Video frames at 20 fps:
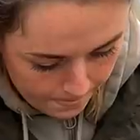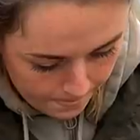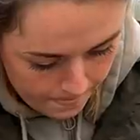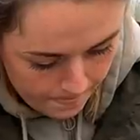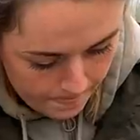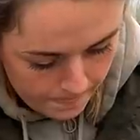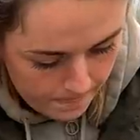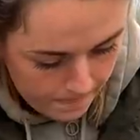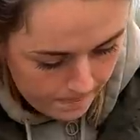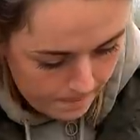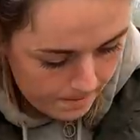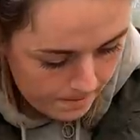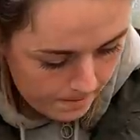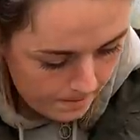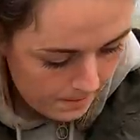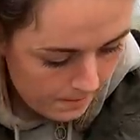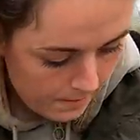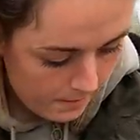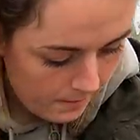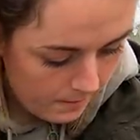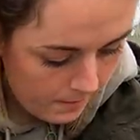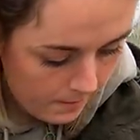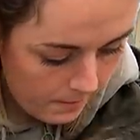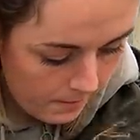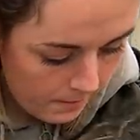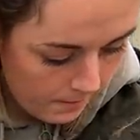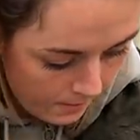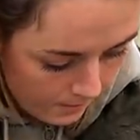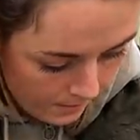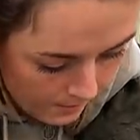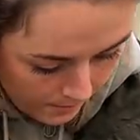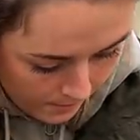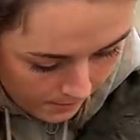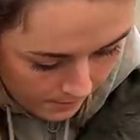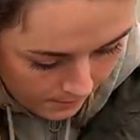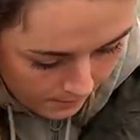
No one is speaking in this clip.